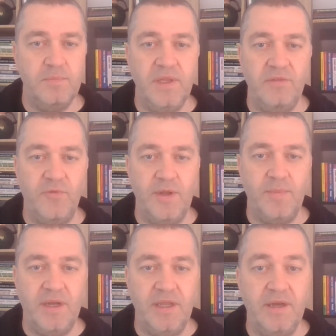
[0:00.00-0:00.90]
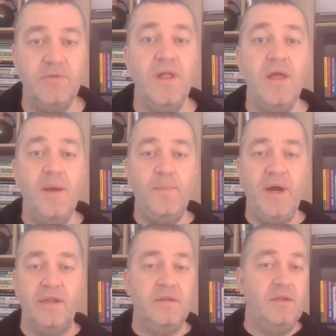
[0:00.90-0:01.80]
Please avoid martingale.
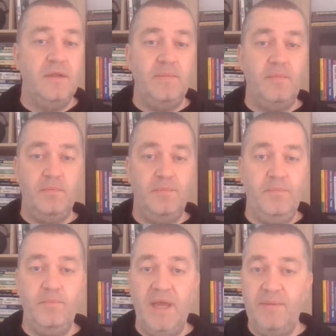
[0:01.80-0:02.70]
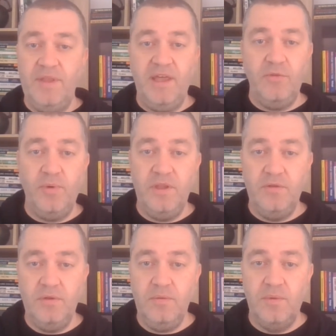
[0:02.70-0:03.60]
But maybe that's what
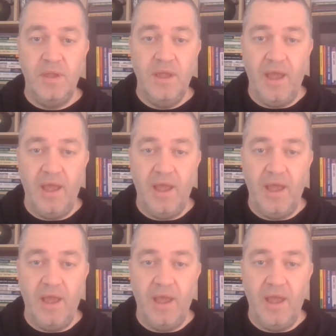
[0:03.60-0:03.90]
you do.